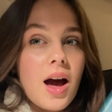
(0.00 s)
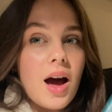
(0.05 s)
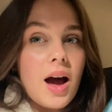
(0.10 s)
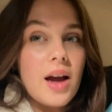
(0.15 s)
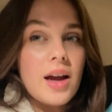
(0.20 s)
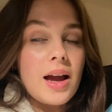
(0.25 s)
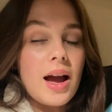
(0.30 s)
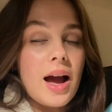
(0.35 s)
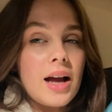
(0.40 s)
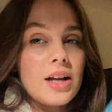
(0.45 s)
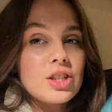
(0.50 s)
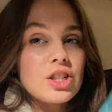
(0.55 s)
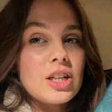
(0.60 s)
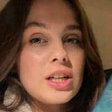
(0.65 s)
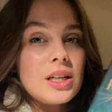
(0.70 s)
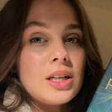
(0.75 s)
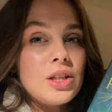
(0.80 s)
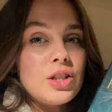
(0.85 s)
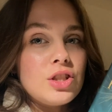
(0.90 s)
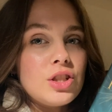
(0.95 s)
I
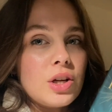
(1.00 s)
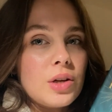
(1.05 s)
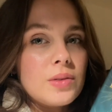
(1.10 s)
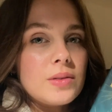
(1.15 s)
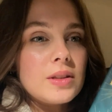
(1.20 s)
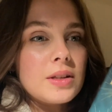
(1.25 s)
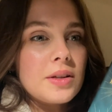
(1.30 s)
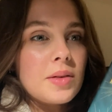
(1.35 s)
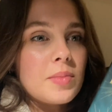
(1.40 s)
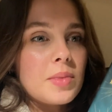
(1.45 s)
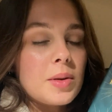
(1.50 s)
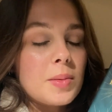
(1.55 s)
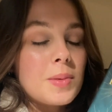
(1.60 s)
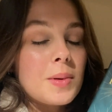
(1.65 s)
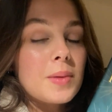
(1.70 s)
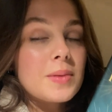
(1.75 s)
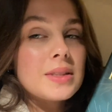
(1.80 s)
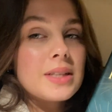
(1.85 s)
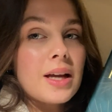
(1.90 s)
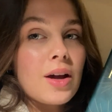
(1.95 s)
actually don't think I'm gonna be
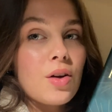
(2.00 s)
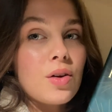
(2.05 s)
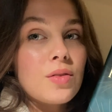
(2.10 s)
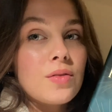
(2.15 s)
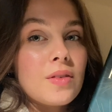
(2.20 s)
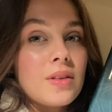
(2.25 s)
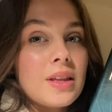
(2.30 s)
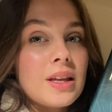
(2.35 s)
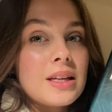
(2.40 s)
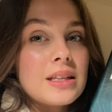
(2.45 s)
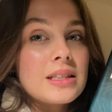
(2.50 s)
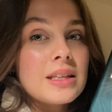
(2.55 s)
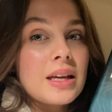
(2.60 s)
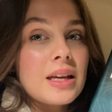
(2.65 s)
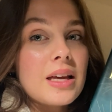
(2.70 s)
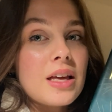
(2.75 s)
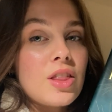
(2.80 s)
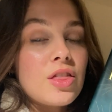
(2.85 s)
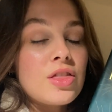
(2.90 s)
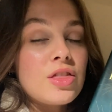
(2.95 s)
able to get over this.
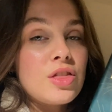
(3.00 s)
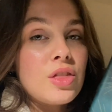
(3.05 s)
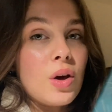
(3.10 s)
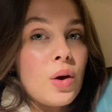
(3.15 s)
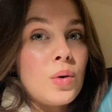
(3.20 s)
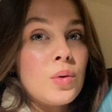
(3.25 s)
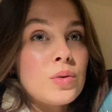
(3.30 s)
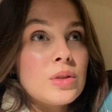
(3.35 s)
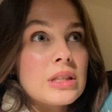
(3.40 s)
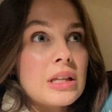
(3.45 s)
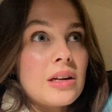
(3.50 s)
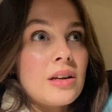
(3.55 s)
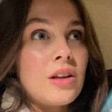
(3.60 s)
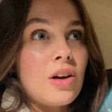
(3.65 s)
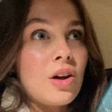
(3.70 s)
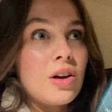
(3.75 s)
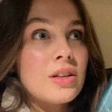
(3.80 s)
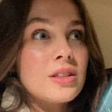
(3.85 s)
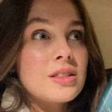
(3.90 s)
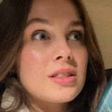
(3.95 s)
Like, those
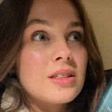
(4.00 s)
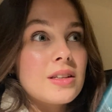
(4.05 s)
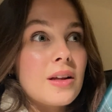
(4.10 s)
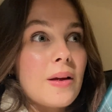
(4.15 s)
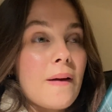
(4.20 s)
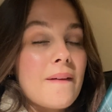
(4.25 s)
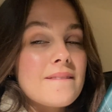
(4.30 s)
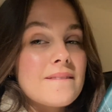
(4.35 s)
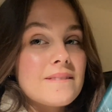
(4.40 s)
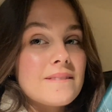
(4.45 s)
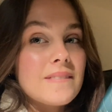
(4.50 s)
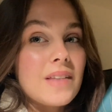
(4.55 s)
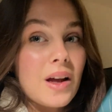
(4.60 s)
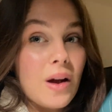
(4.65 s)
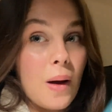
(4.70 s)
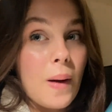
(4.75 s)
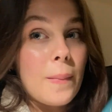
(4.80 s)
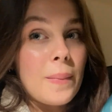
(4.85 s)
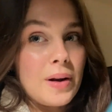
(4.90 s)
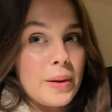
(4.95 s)
last
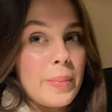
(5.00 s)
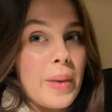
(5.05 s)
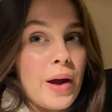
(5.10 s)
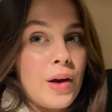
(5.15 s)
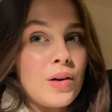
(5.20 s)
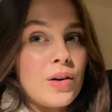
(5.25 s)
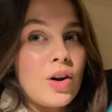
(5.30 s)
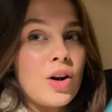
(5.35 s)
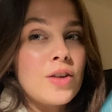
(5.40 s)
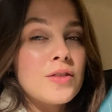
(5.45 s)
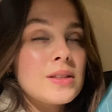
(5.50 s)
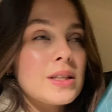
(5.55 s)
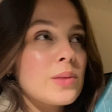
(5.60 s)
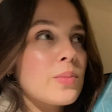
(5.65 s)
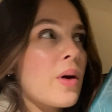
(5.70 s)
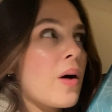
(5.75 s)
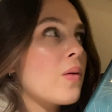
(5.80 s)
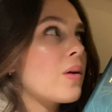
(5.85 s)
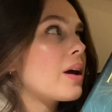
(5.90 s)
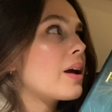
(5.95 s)
couple of paragraphs as
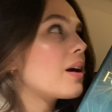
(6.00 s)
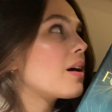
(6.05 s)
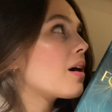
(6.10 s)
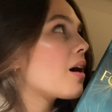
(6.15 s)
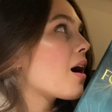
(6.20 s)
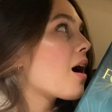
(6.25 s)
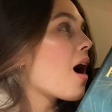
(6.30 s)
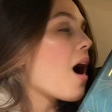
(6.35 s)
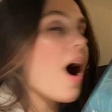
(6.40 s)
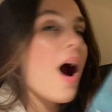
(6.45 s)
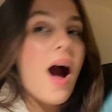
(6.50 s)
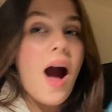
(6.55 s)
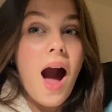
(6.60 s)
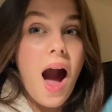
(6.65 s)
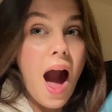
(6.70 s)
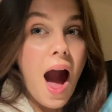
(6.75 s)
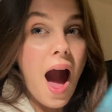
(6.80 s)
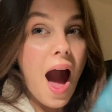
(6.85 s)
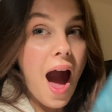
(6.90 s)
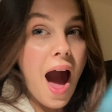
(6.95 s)
well, like,
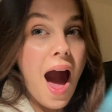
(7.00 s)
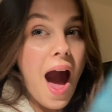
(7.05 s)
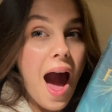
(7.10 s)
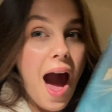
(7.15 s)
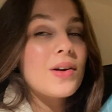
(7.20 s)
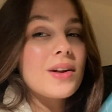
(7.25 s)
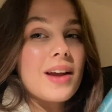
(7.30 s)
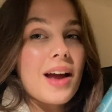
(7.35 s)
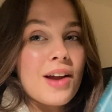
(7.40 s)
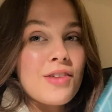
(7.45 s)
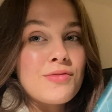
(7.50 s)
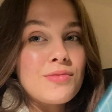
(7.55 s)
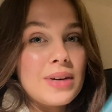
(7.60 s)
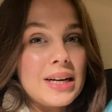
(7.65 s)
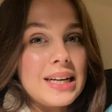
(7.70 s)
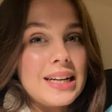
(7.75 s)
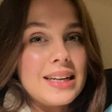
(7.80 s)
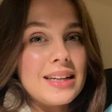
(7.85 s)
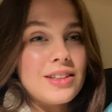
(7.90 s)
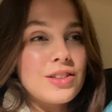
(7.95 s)
I
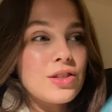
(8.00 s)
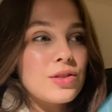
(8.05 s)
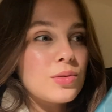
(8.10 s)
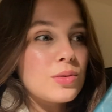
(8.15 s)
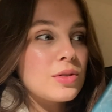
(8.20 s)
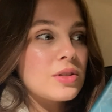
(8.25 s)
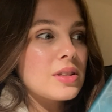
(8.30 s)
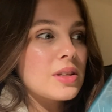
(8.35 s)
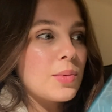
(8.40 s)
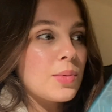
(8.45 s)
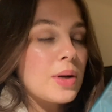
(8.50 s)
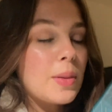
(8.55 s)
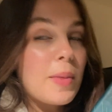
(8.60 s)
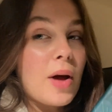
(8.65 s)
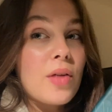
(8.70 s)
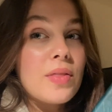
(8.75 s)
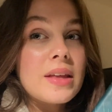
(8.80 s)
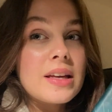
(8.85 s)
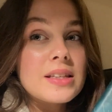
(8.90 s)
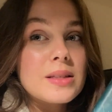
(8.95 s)
really need to talk to someone
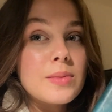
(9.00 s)
about this.